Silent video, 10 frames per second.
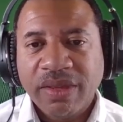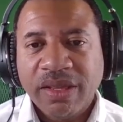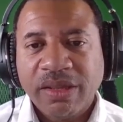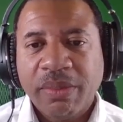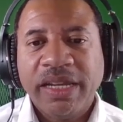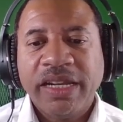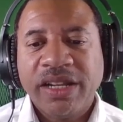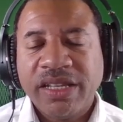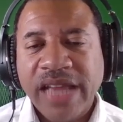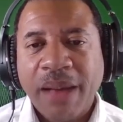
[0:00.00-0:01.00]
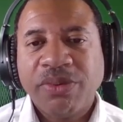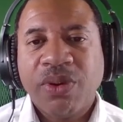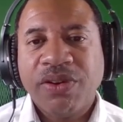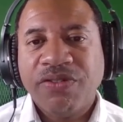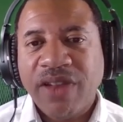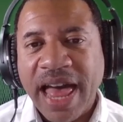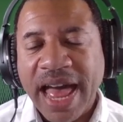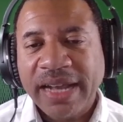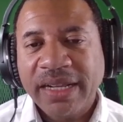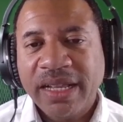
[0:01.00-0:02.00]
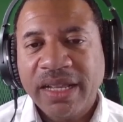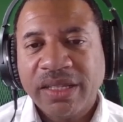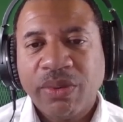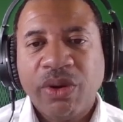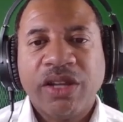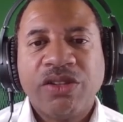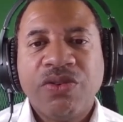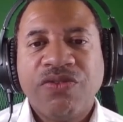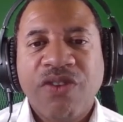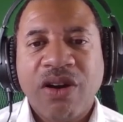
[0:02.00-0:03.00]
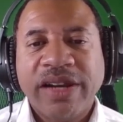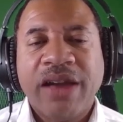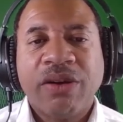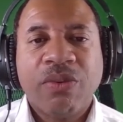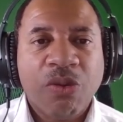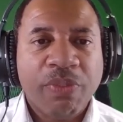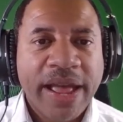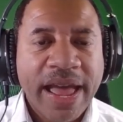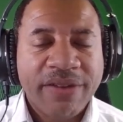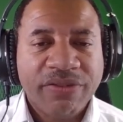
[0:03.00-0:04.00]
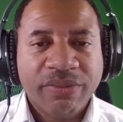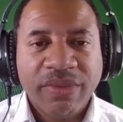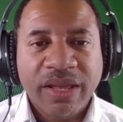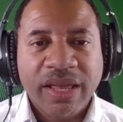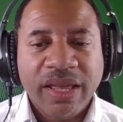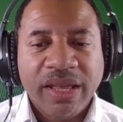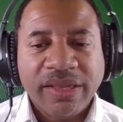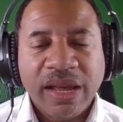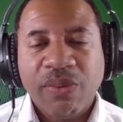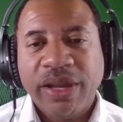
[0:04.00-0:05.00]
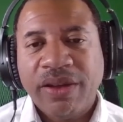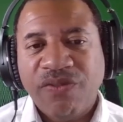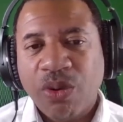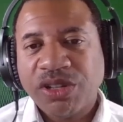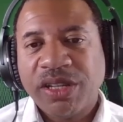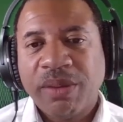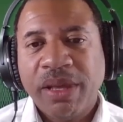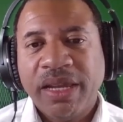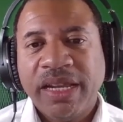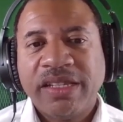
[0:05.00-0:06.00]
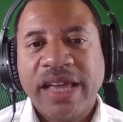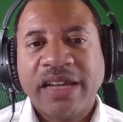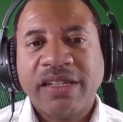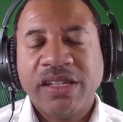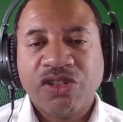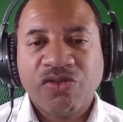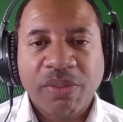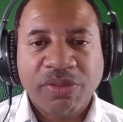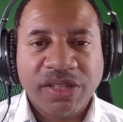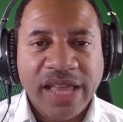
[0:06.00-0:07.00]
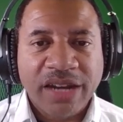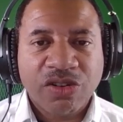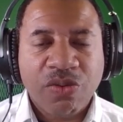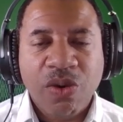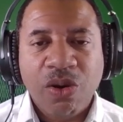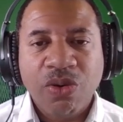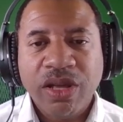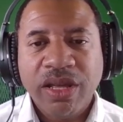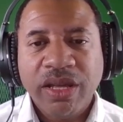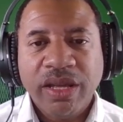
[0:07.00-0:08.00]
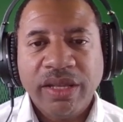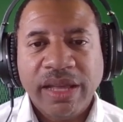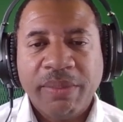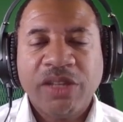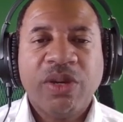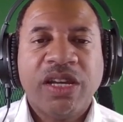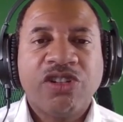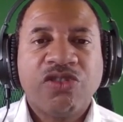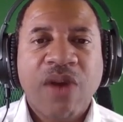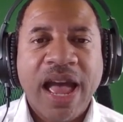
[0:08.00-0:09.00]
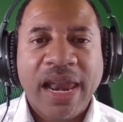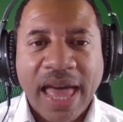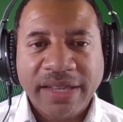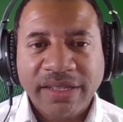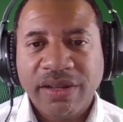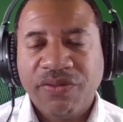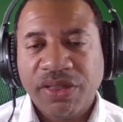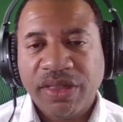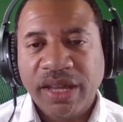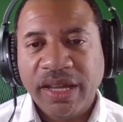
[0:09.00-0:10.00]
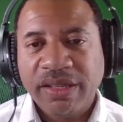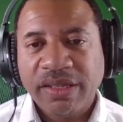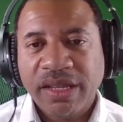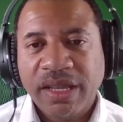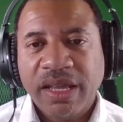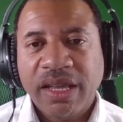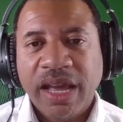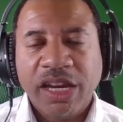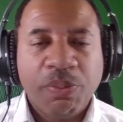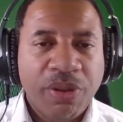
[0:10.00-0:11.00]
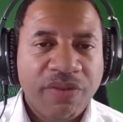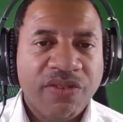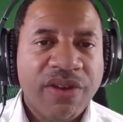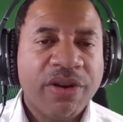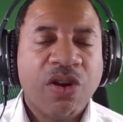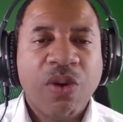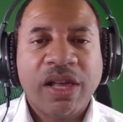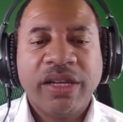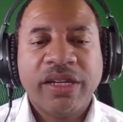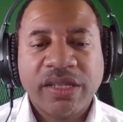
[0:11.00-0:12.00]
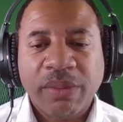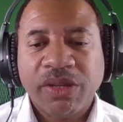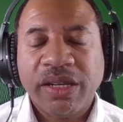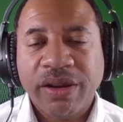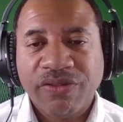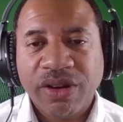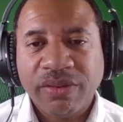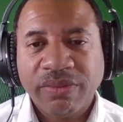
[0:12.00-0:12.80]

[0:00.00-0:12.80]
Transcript: The ability to adapt on the fly so we don't get too far down the wrong path. That really enforces the ability to actually disrupt the status quo. That means we can try lots of different things and then pivot very quickly to something different.